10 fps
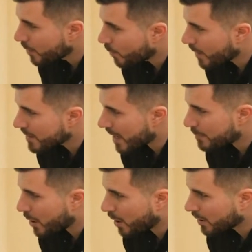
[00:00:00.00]
Once
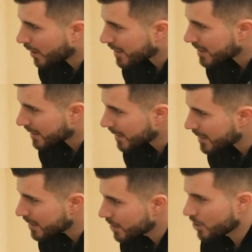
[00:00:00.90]
that pilot light is
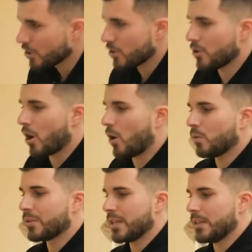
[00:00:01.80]
lit, you
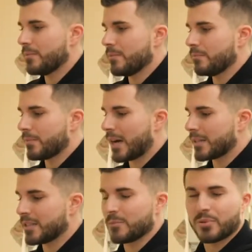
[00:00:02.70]
hold the
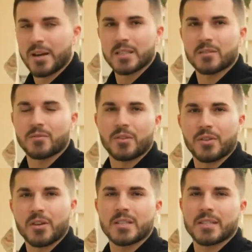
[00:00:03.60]
button depressed for
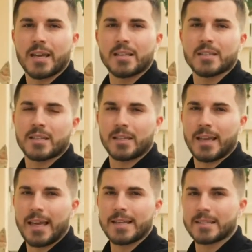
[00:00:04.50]
30 seconds until
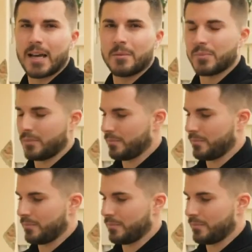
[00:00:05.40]
it heats up.